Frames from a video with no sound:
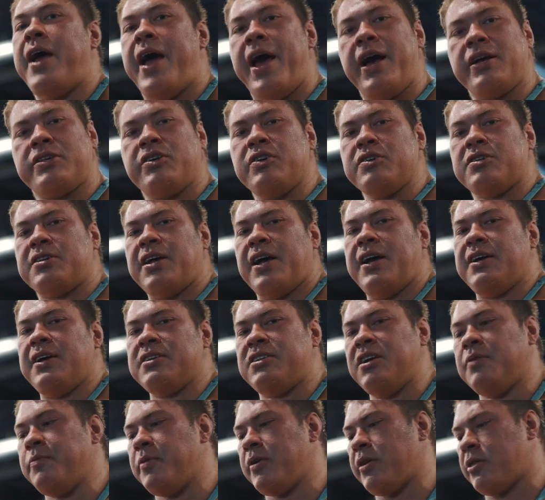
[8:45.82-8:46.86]
Exercise
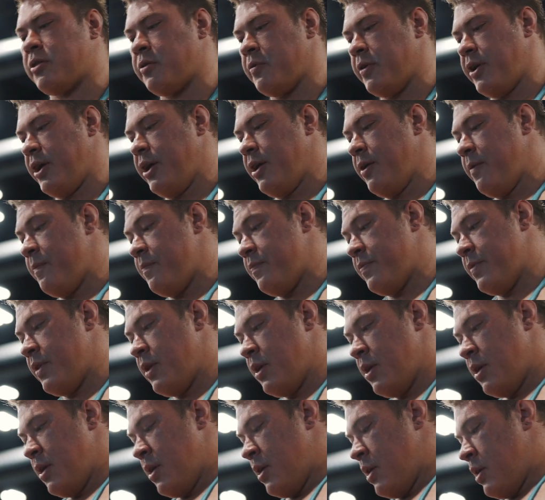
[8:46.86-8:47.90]
number 3.
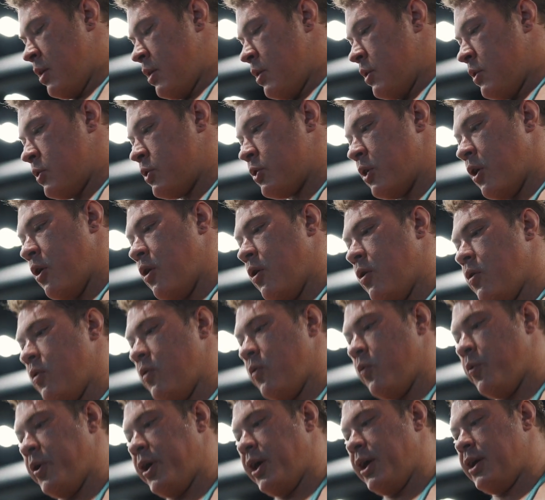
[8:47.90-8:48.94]
So
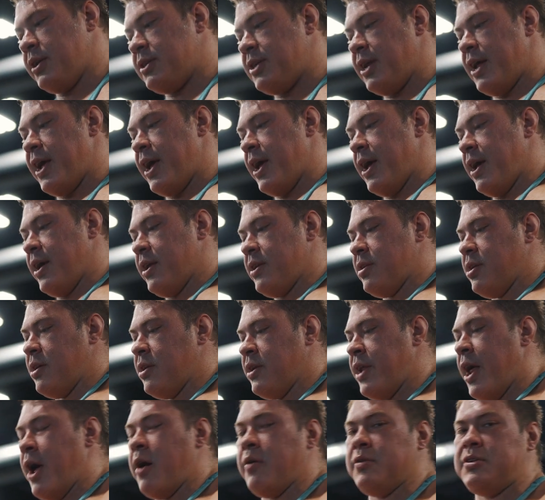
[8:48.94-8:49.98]
we did
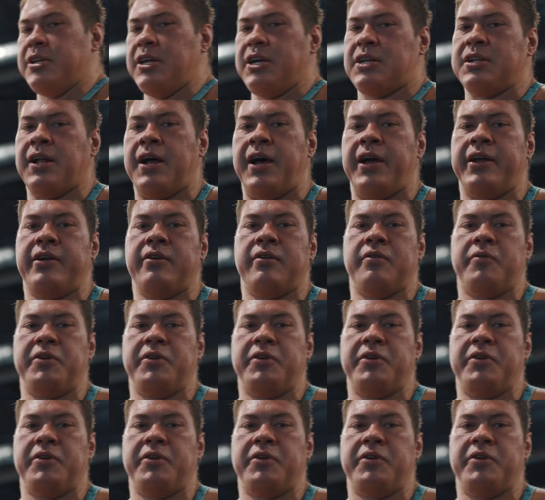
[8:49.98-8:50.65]
now decline,